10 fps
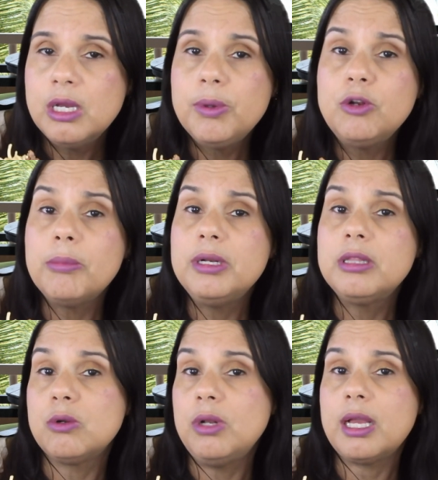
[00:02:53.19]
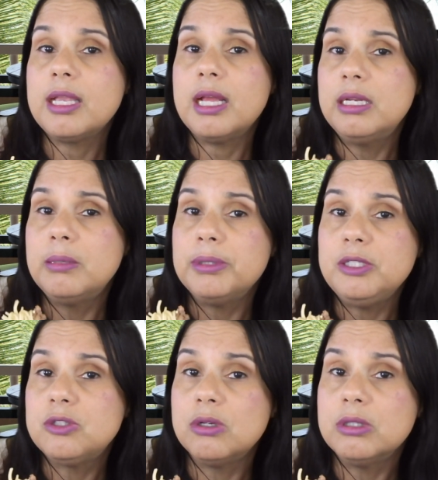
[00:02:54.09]
We normally throw like a gallon of
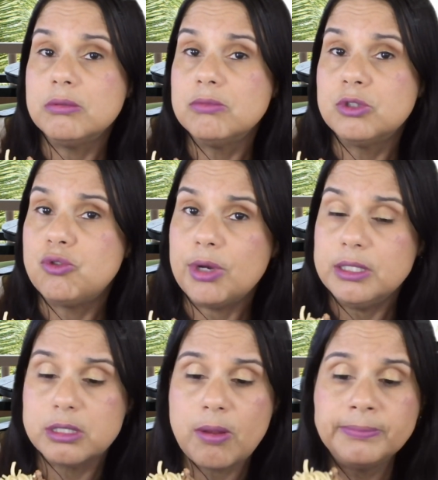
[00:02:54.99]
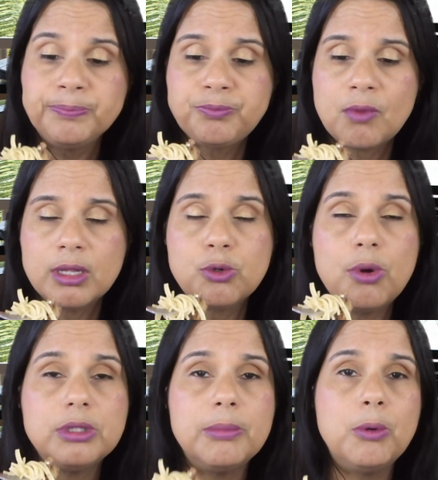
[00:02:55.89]
bleach down the drains throughout them.